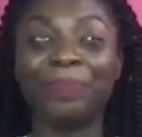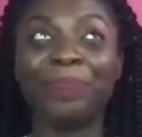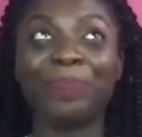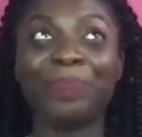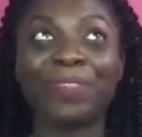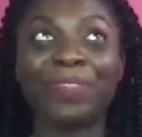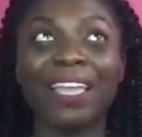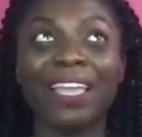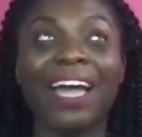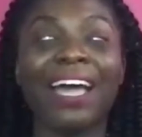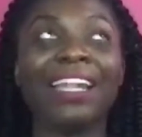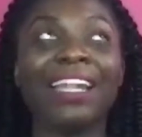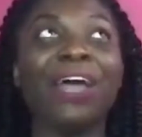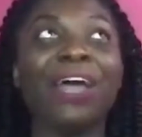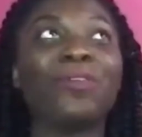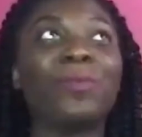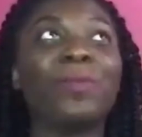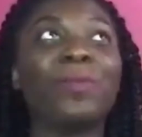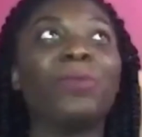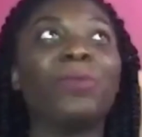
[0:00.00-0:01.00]
and I
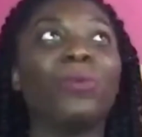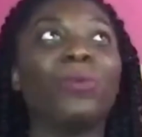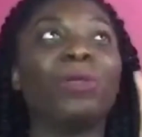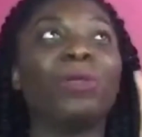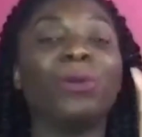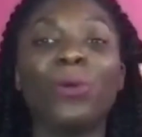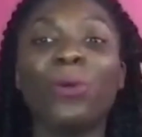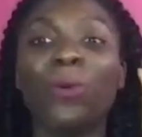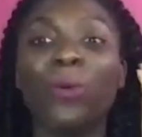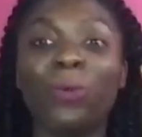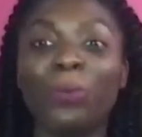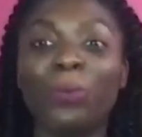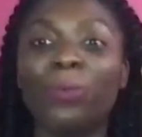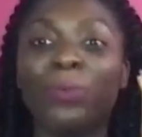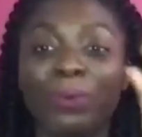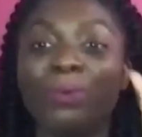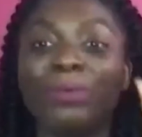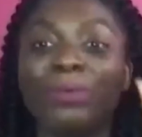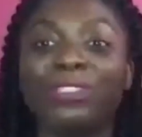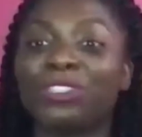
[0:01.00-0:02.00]
remember we were
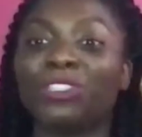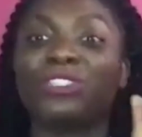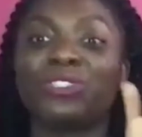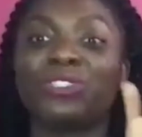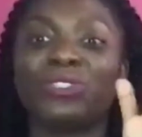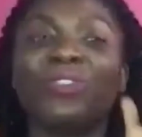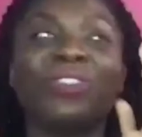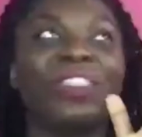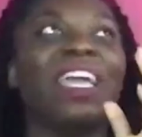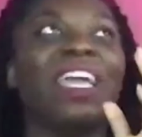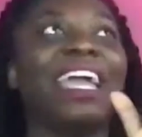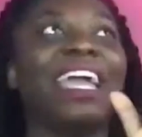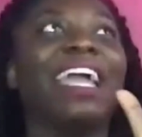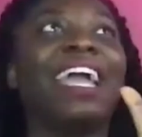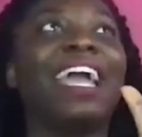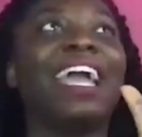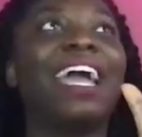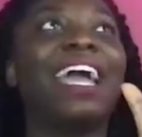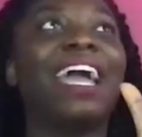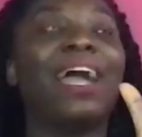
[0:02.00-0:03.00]
just stood there
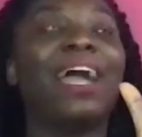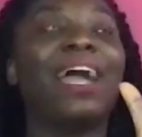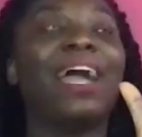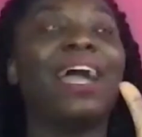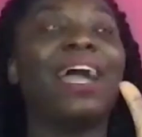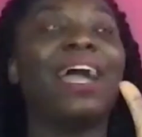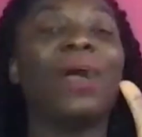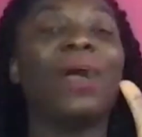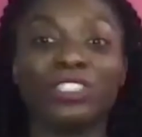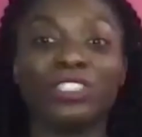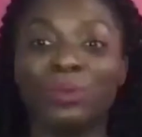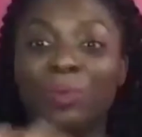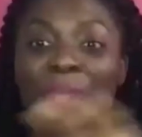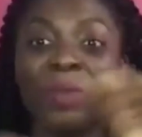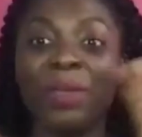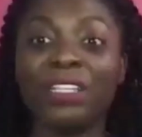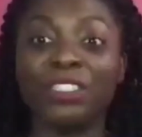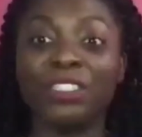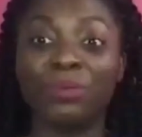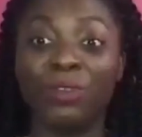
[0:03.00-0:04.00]
and we were just
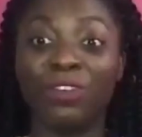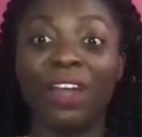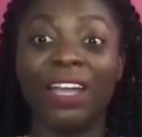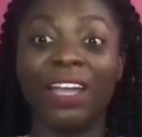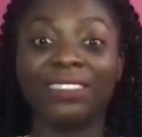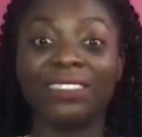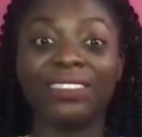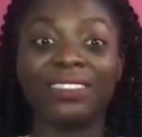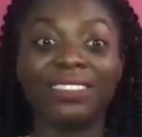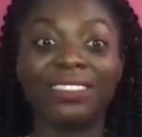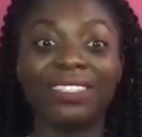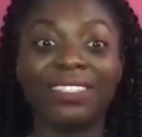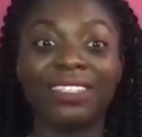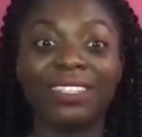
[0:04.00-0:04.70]
mesmerized.